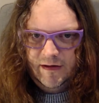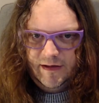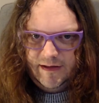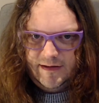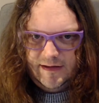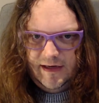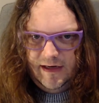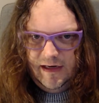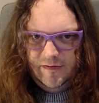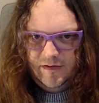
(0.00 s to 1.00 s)
and
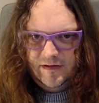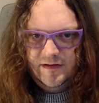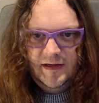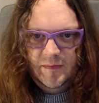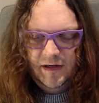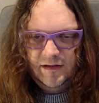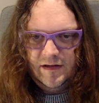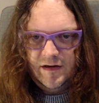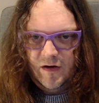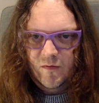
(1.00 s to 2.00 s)
see if it's dimming to
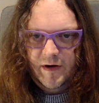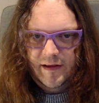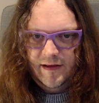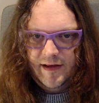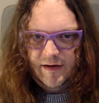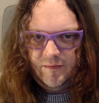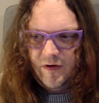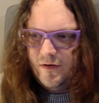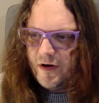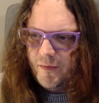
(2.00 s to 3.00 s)
know whether that
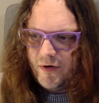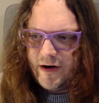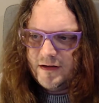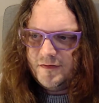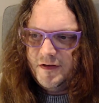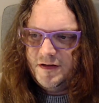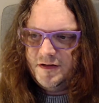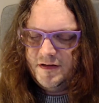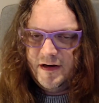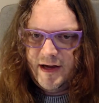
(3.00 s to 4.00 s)
auto brightness feature
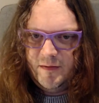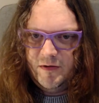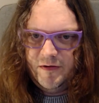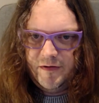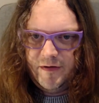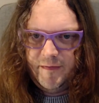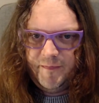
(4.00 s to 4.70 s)
is enabled or not.